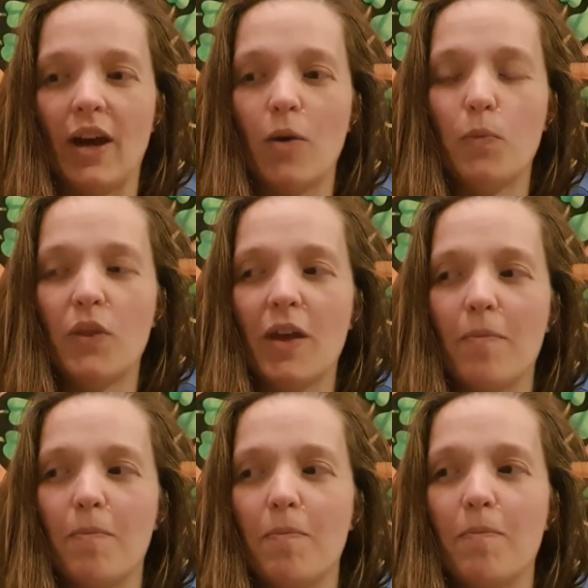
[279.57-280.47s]
help
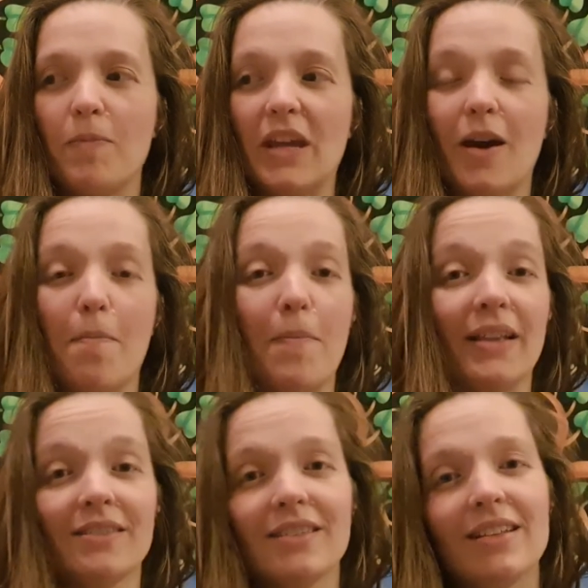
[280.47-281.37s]
them become
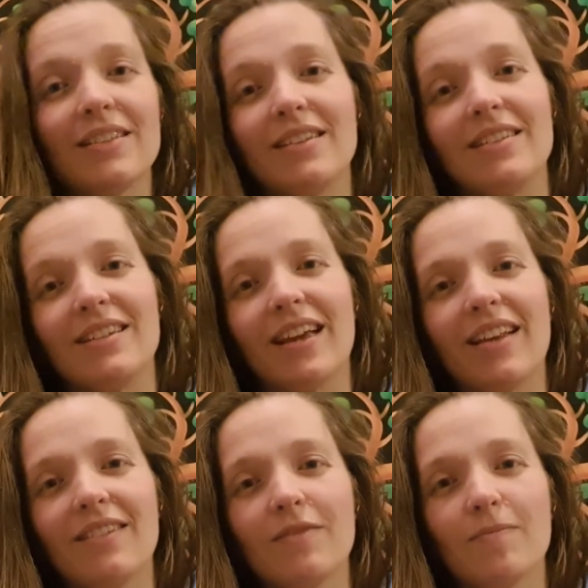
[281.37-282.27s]
better citizens again.